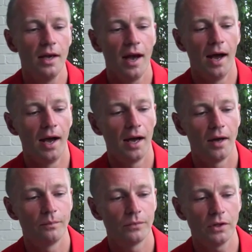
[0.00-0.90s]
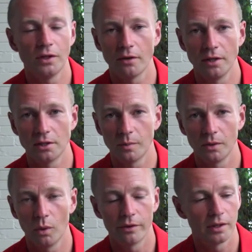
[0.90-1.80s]
you don't need to be
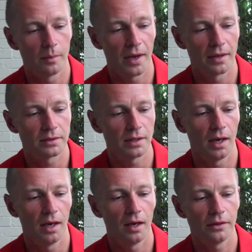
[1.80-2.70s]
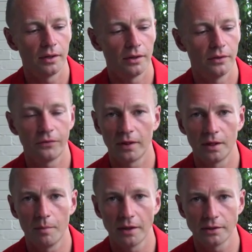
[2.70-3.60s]
worried about the
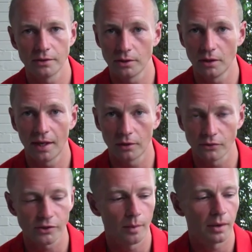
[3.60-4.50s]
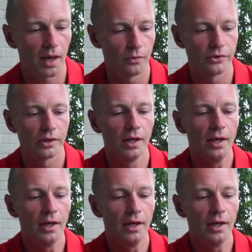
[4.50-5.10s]
fiddly buttons that you get on some cameras.